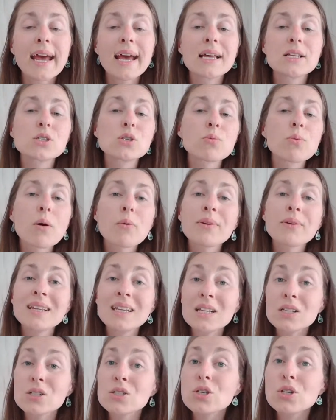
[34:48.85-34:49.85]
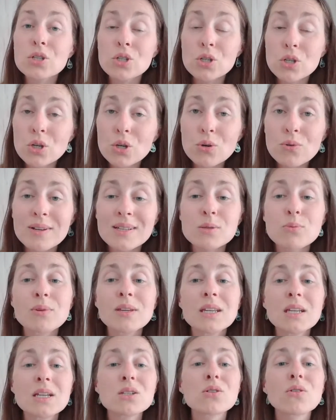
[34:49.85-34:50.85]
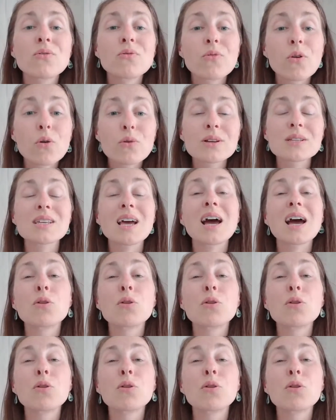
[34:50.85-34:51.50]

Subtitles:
And so what we need to do is we need to focus